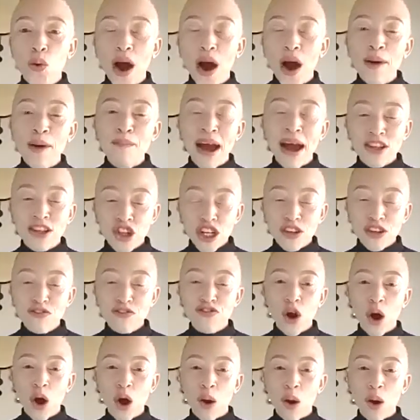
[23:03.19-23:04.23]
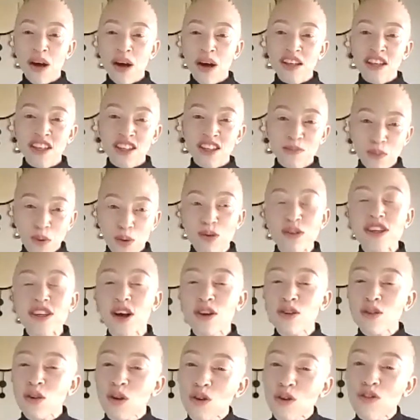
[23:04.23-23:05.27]
I'm actually from a small
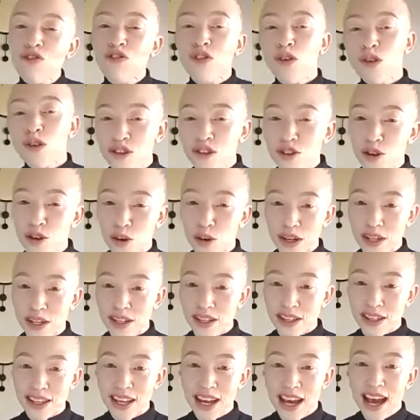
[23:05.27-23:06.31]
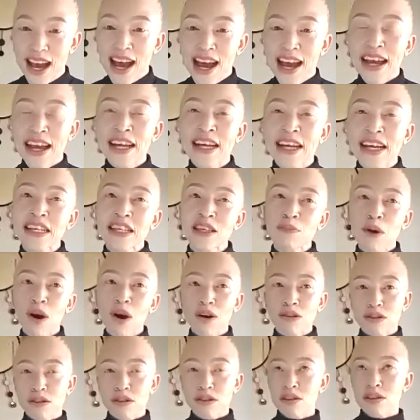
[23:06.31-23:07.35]
town called Vosloorus. It is
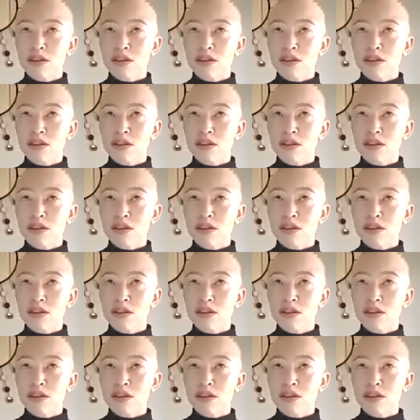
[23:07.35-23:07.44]
about